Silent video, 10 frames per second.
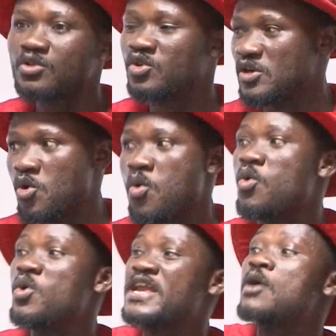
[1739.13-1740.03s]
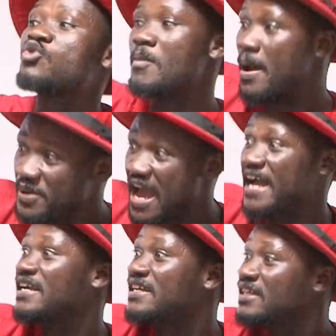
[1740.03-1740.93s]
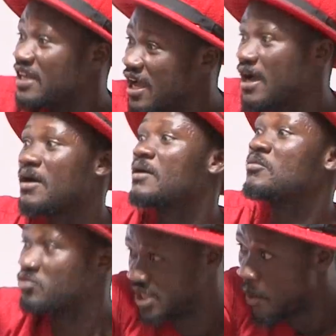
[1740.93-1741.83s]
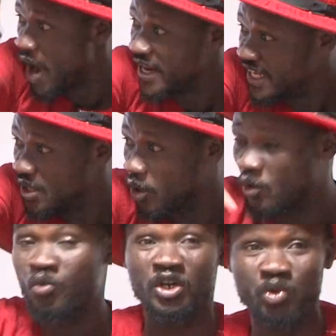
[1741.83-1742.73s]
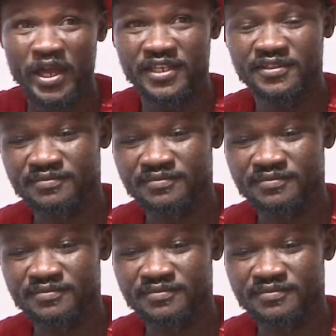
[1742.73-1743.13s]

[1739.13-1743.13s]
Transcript: No, Unyanko, baby, the boy in the one. Cause wait.